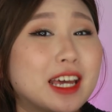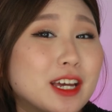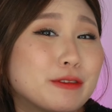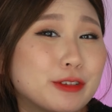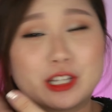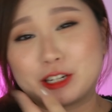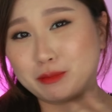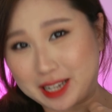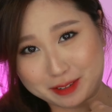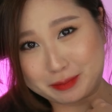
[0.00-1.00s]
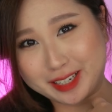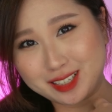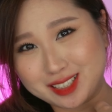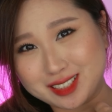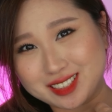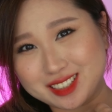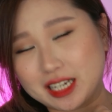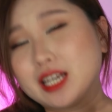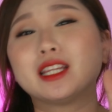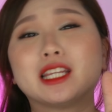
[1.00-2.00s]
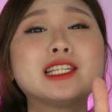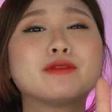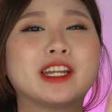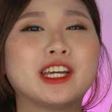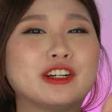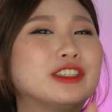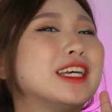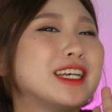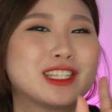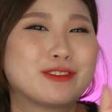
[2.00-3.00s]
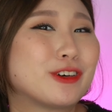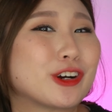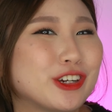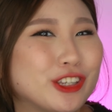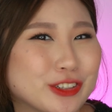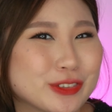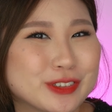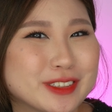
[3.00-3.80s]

If you love Blackpink, this video is for you.